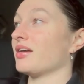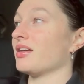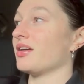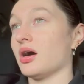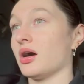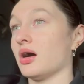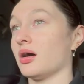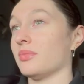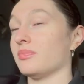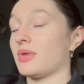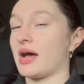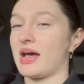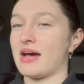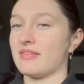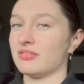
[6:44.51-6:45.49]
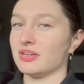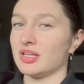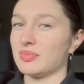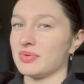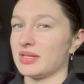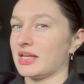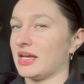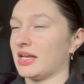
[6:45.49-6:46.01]
um I haven't really
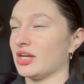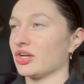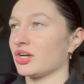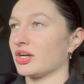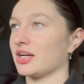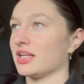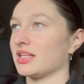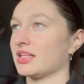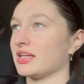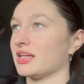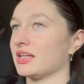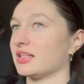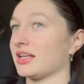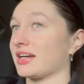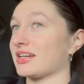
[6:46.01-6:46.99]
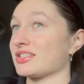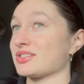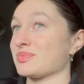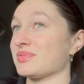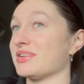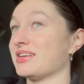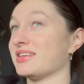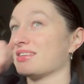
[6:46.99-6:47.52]
been eating or anything, like it's
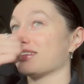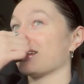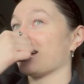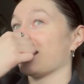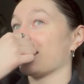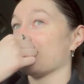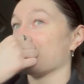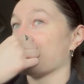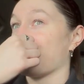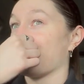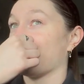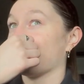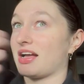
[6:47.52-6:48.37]
been kind of bad.